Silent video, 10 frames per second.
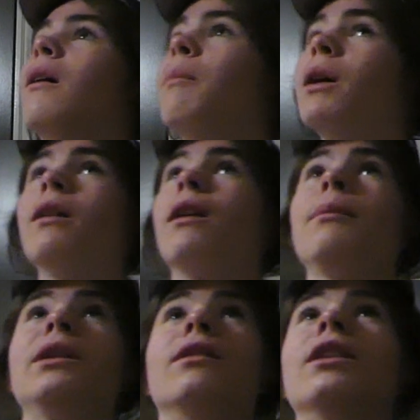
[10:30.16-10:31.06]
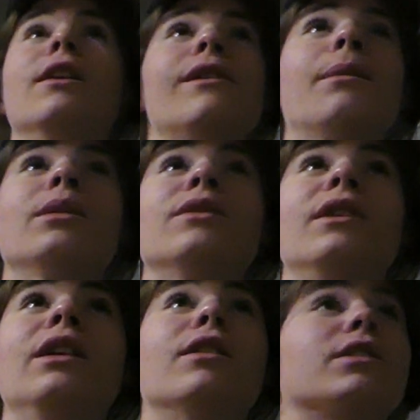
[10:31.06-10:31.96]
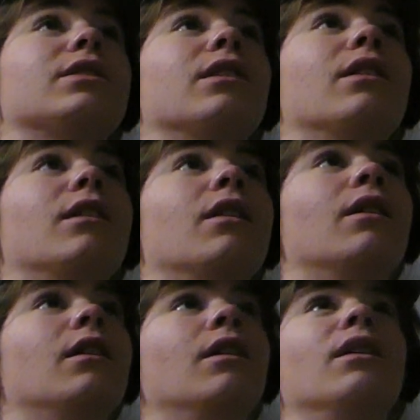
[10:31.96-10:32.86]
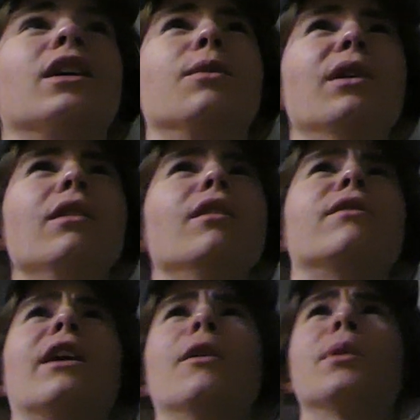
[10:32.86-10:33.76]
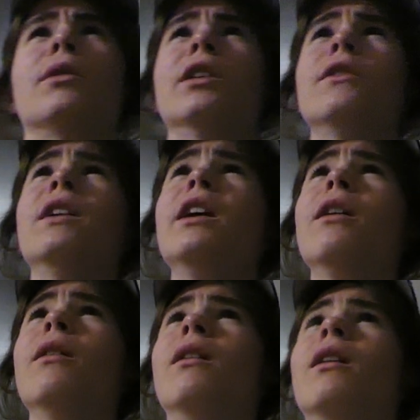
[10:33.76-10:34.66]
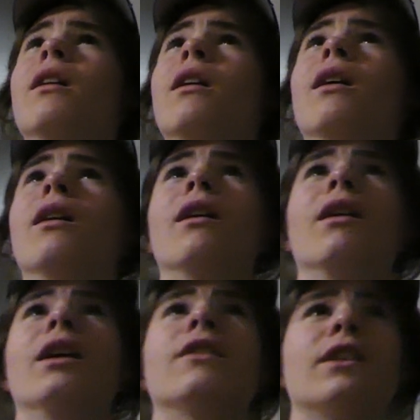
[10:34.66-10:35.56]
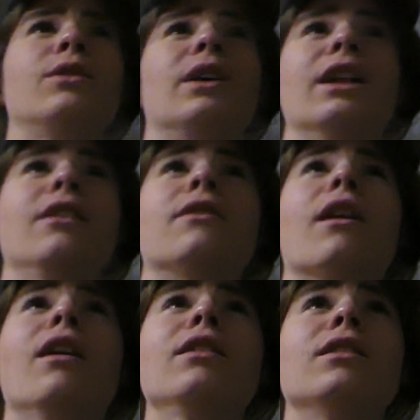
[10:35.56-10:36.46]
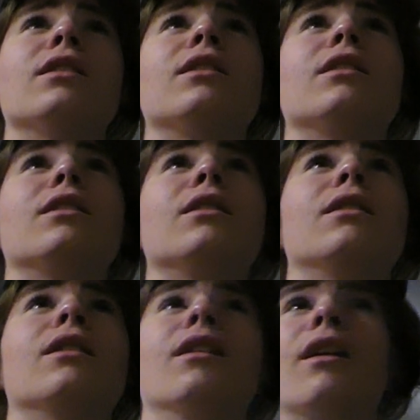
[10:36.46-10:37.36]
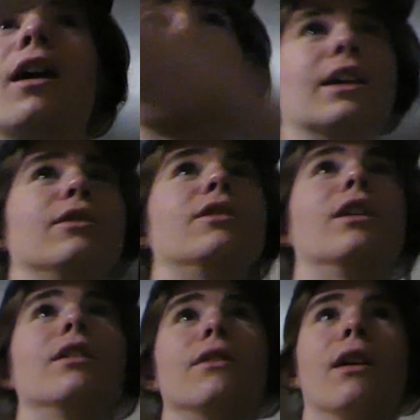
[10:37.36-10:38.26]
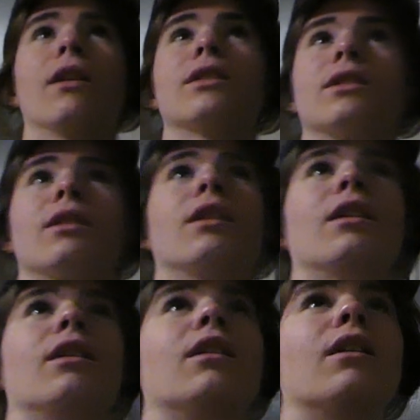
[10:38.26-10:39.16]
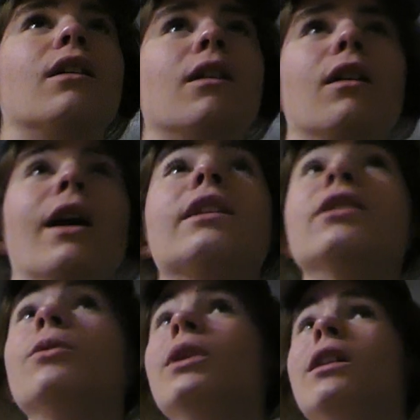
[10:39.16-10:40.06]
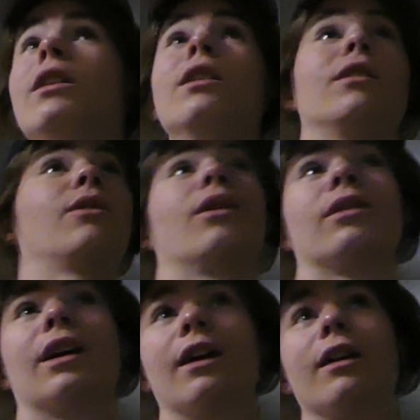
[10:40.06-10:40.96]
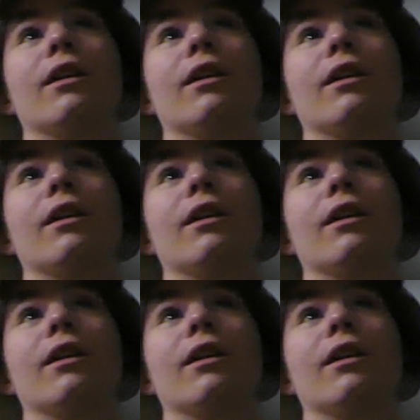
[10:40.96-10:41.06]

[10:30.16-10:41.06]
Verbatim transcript: But I mean, he never uploads videos. Probably if you do weekly. He will vlogs. if I upload this video. No, not daily, daily vlogs? Weekly. No. Oh, I can't do daily what? vlogs. At least weekly. Okay.